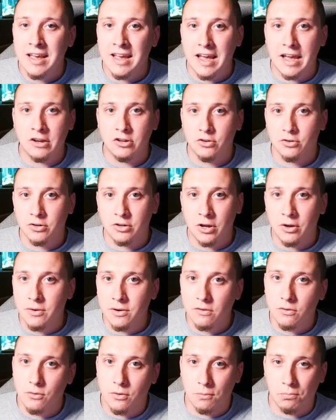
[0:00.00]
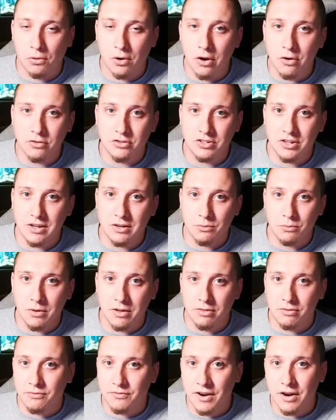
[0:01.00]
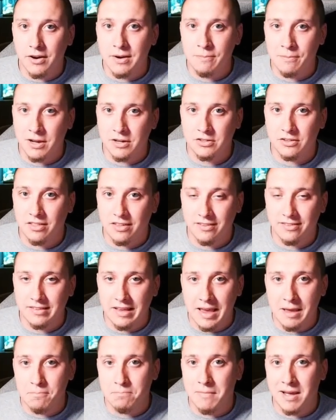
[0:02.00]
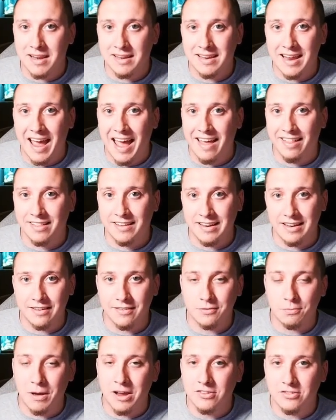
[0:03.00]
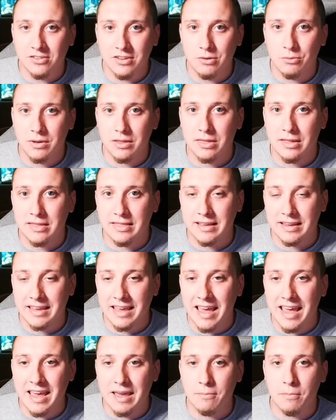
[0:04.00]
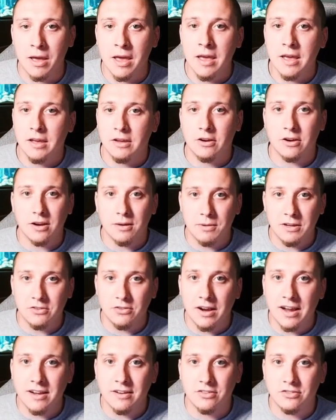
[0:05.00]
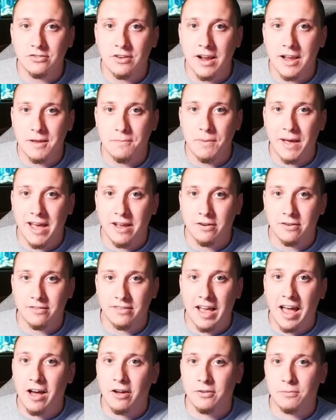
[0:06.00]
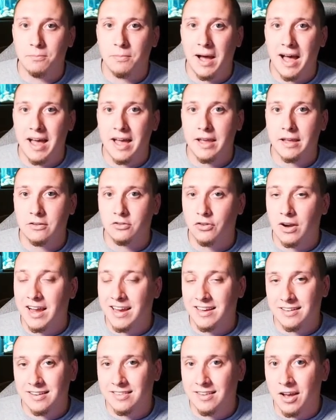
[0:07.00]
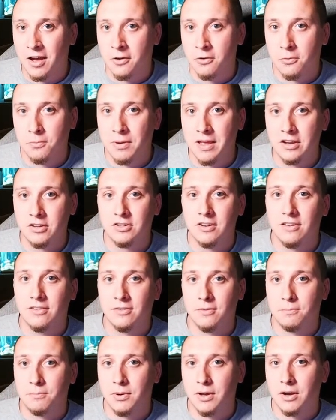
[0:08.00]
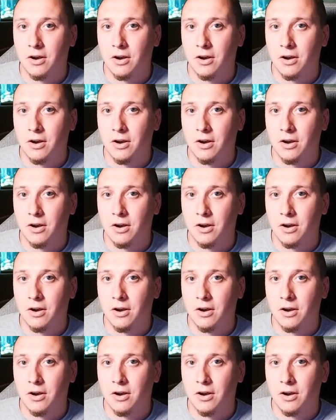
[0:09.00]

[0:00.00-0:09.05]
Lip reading: and you're going to approach it with very much the same mentality, especially within the game. You're going to be trying to strike batters out by trying to tunnel pitches, but